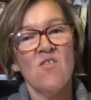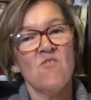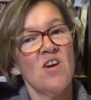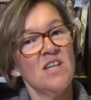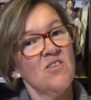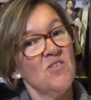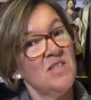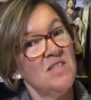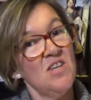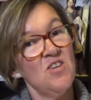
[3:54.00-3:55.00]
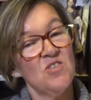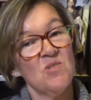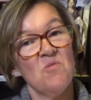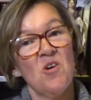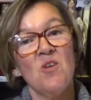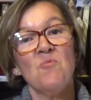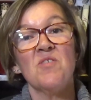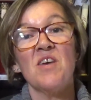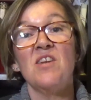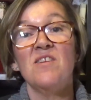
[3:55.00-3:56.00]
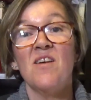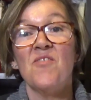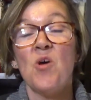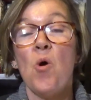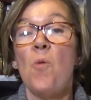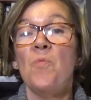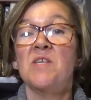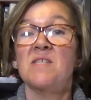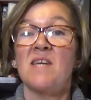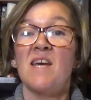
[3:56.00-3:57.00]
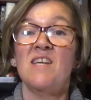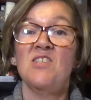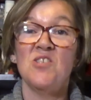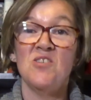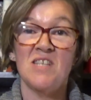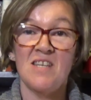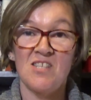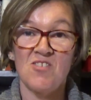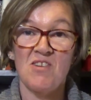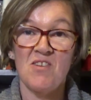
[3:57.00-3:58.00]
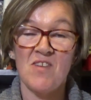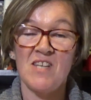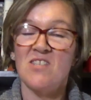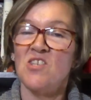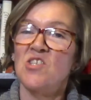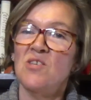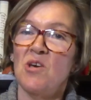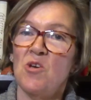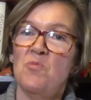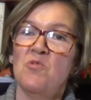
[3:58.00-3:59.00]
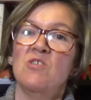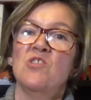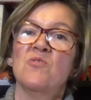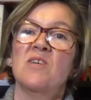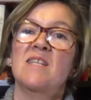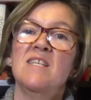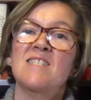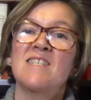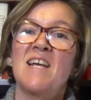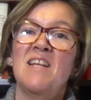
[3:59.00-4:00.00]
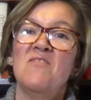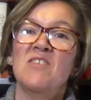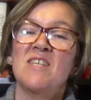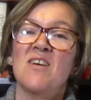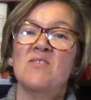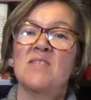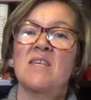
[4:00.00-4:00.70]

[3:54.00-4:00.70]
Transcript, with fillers: Right, I'll see you tomorrow with another On This Day in Tudor History event. I do hope you're enjoying these daily videos.